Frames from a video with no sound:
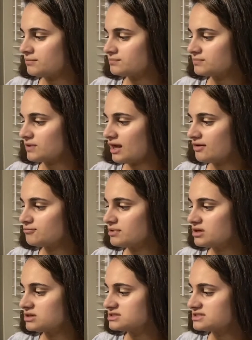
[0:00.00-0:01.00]
they have
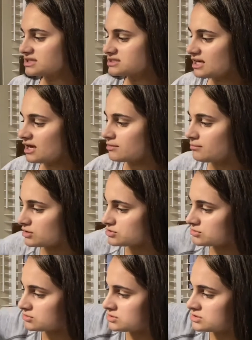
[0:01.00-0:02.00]
many zigzag
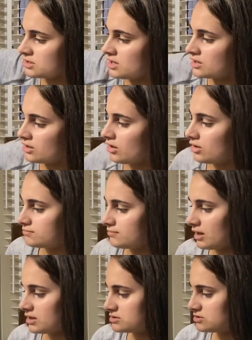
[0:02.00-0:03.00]
muscles called
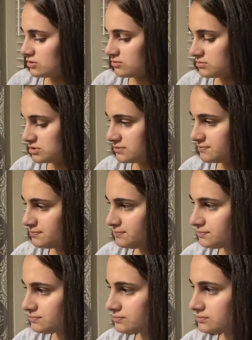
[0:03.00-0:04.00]
myotomes.
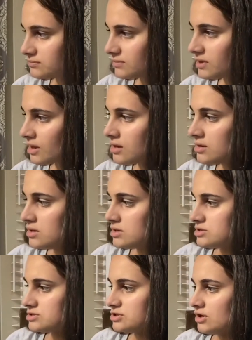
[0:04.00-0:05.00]

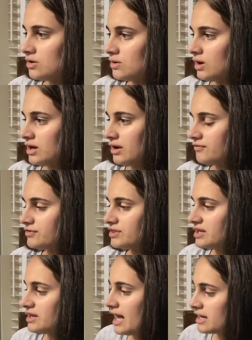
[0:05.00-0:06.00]
So for the
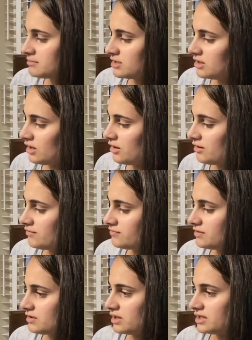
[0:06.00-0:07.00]
anatomy of
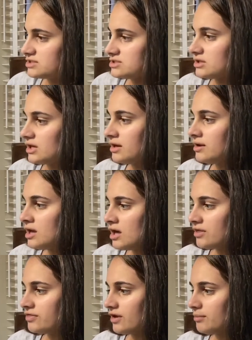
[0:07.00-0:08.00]
the lancelet,
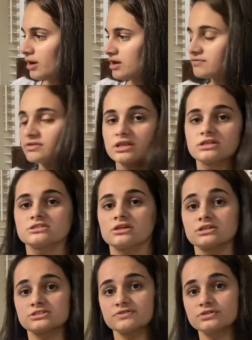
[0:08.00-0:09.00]
the body of the lancelet
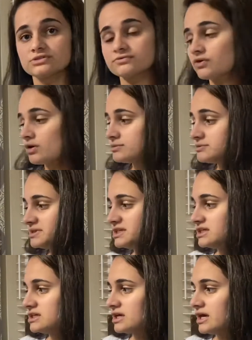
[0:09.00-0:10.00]
is fusion-formed,
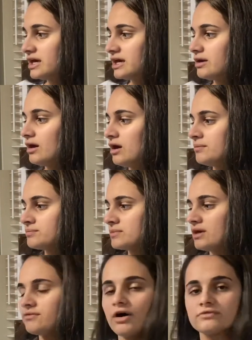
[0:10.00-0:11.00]
meaning it
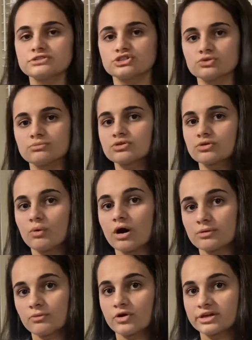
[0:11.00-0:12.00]
evolved to swim through the water
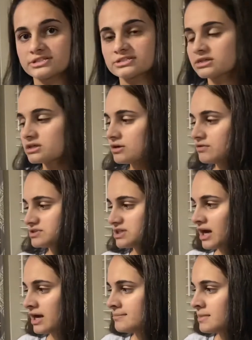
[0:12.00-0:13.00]
more easily over
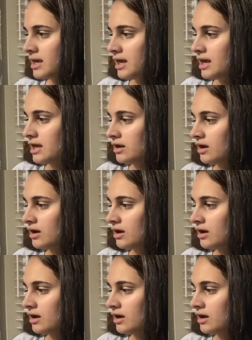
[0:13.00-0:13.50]
time, and